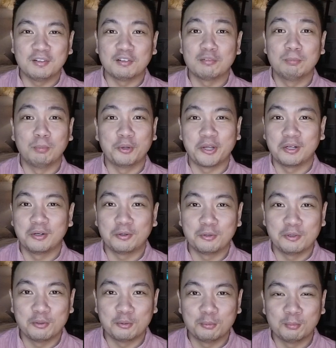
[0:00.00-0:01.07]
there's Boiler
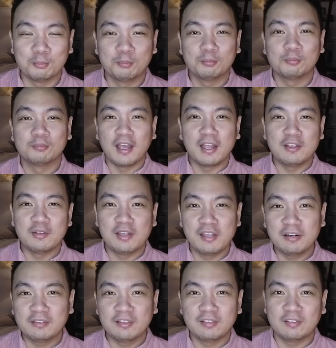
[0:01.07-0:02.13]
Room. And you
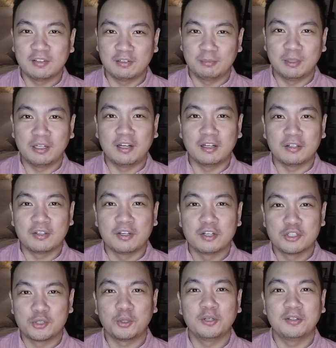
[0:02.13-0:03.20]
hear this term a lot,
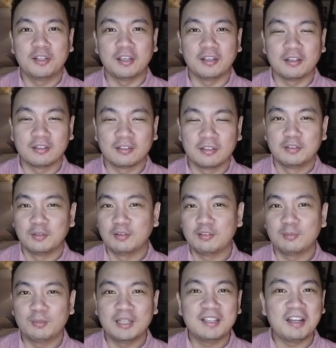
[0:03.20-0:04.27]
shorting. So it's
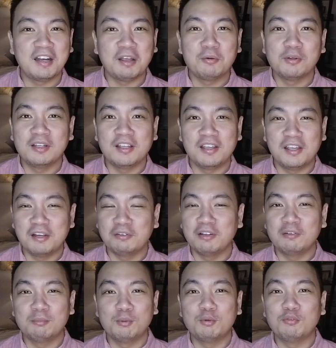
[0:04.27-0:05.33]
something that I only hear
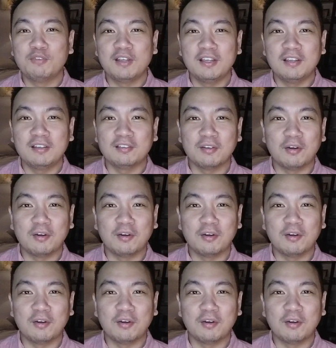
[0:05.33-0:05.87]
in movies